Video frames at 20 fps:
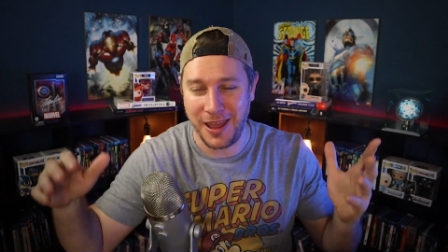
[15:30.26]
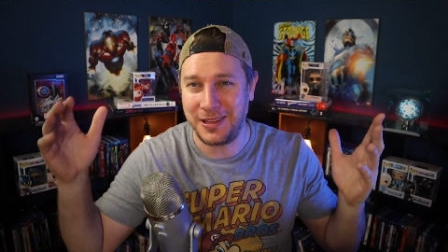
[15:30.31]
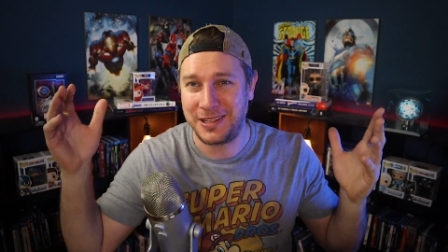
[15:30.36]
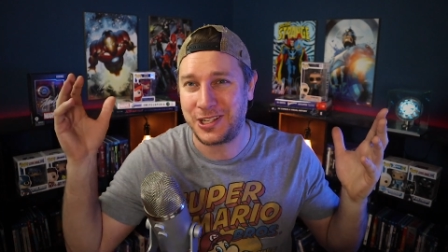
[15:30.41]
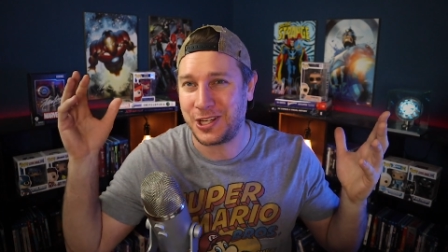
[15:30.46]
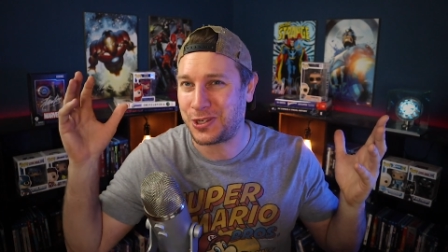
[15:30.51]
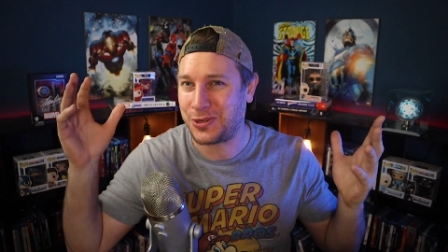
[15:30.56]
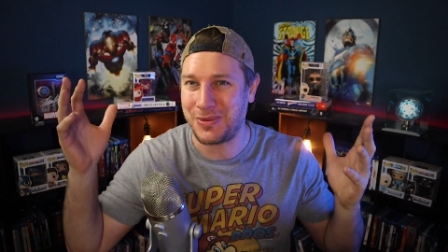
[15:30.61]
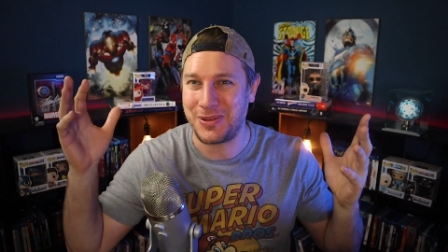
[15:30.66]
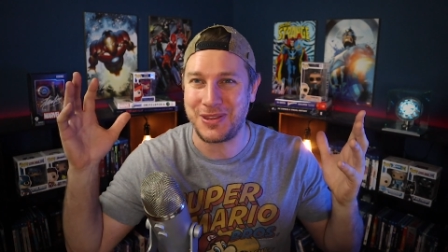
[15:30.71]
I
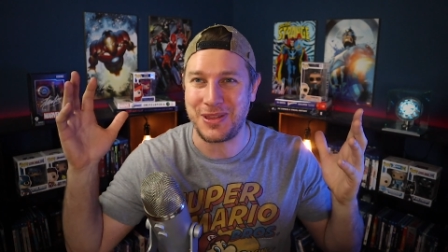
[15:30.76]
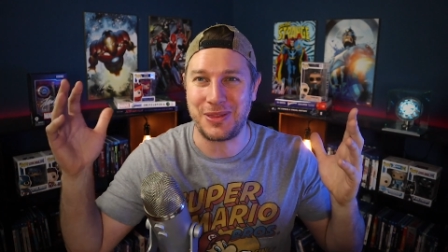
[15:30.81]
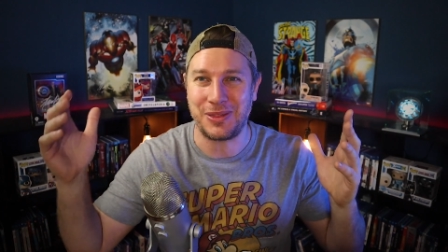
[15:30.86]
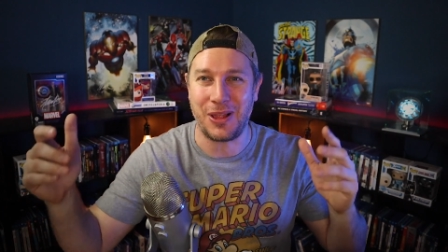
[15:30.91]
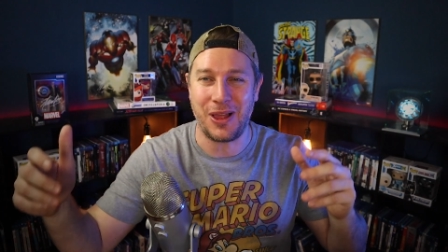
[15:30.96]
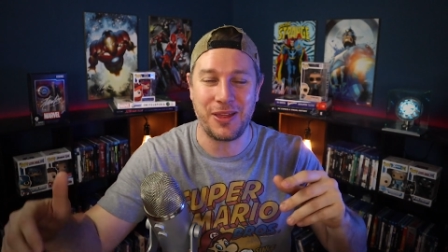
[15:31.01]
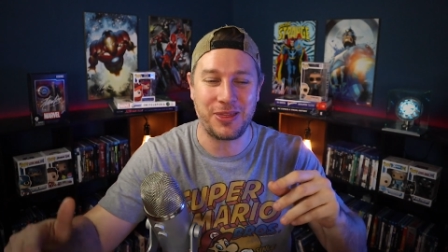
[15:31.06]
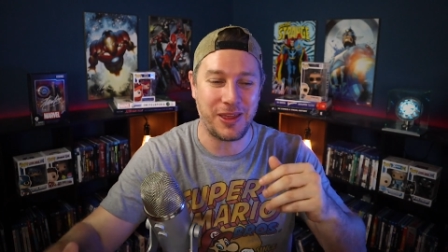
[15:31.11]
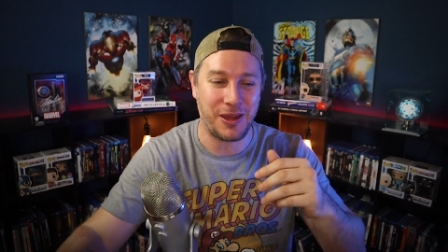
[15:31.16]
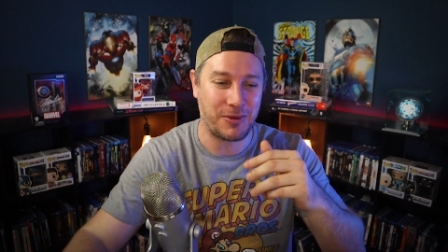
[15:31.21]
just was a
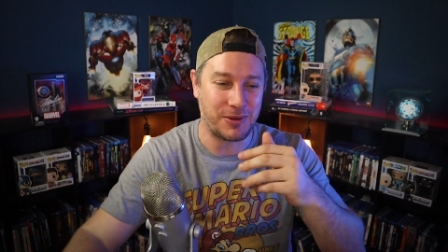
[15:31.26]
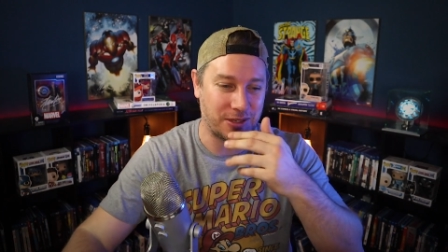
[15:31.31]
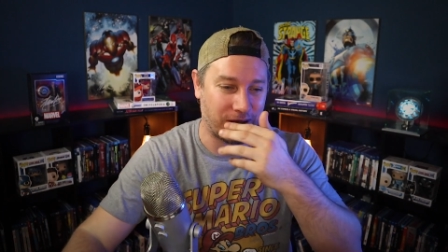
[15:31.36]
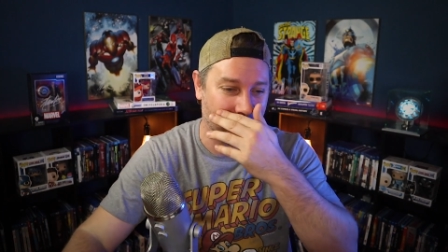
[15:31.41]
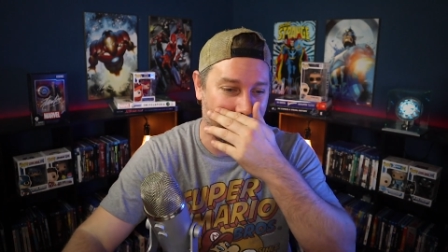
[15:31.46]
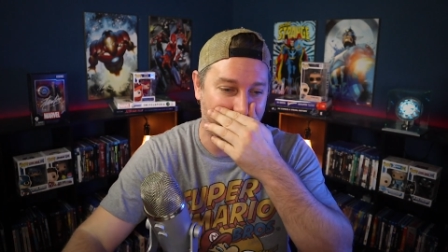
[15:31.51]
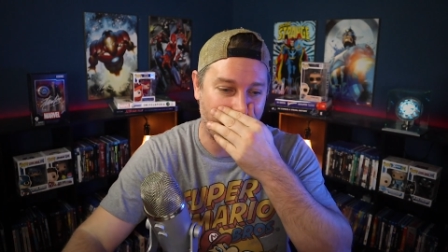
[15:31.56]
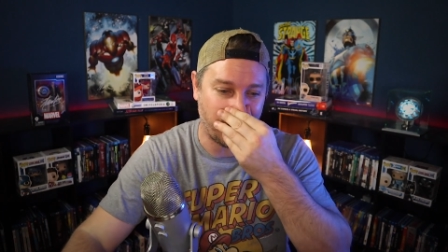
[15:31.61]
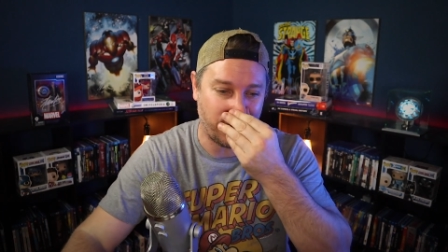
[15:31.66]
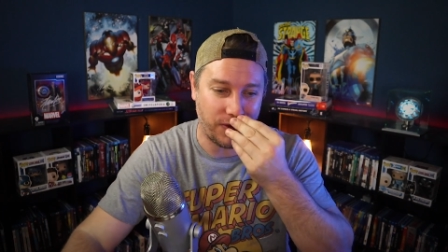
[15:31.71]
lot, thought it was a
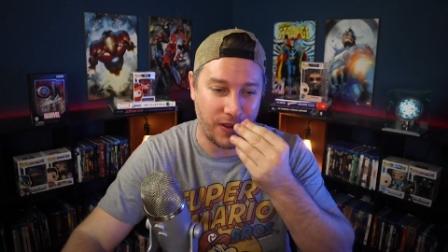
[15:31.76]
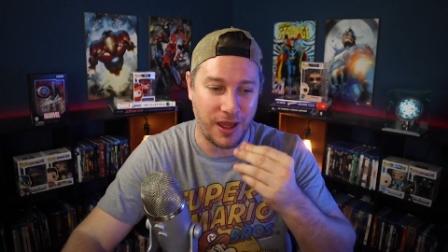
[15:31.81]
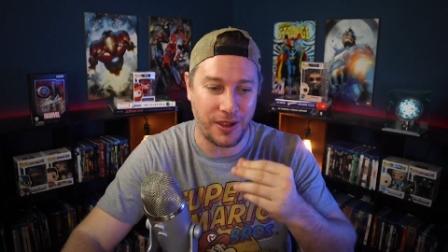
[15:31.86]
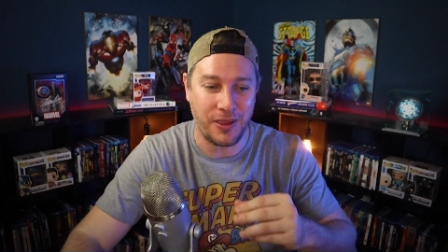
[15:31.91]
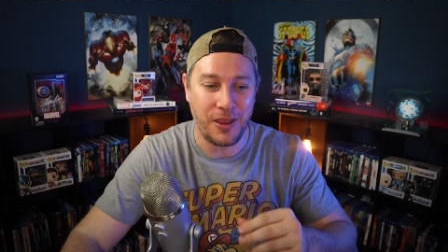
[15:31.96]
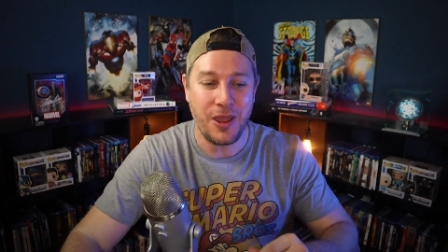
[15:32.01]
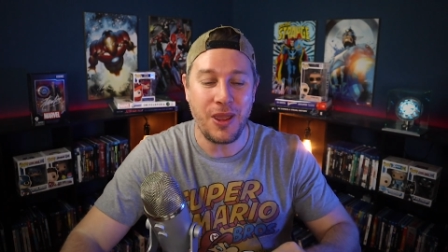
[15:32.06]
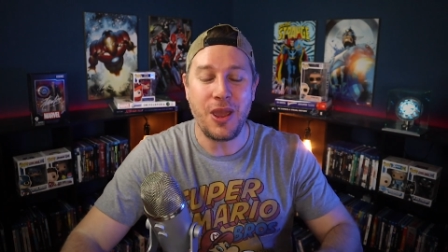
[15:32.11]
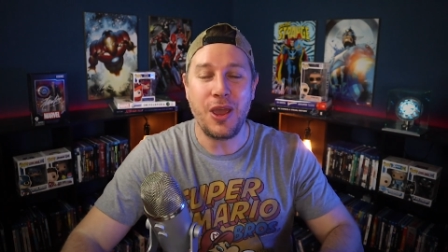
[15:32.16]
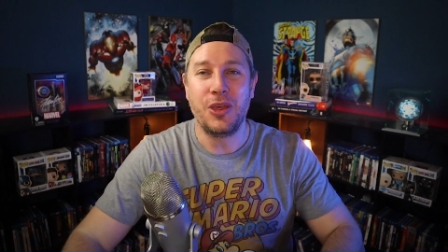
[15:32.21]
lot of
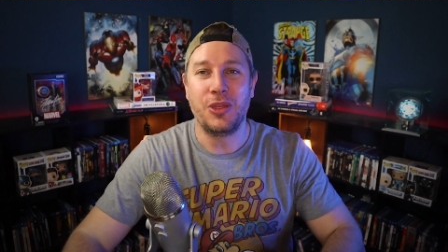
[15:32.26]
fun.